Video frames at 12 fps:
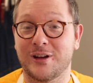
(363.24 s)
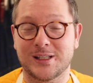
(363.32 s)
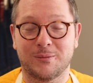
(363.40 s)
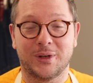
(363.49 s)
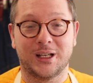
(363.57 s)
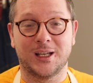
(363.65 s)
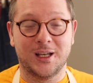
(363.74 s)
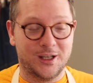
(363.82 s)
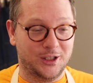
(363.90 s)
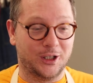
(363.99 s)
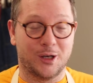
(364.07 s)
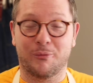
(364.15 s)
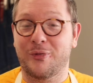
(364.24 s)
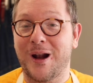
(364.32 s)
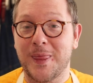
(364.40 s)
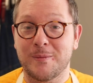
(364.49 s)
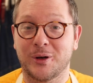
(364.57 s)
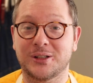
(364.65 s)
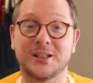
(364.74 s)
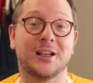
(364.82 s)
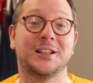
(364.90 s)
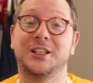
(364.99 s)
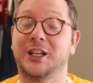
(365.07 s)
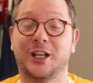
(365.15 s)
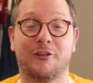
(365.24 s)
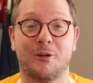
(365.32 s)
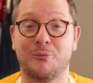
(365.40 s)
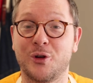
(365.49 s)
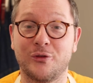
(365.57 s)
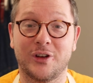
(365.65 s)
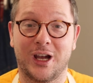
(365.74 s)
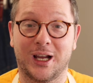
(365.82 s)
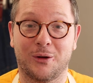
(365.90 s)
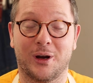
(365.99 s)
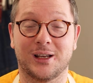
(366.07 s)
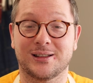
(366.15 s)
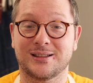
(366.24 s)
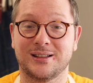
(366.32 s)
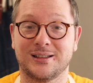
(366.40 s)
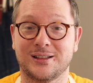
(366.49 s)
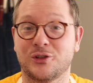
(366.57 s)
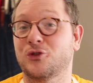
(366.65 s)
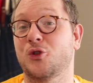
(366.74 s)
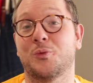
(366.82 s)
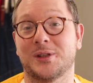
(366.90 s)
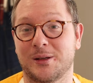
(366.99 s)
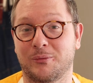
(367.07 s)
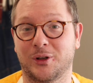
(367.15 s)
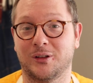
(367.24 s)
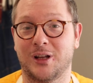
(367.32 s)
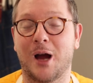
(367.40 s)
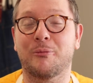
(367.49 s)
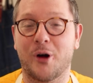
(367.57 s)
recipe. You're gonna brown the butter, you're gonna remove your egg whites. Super simple, I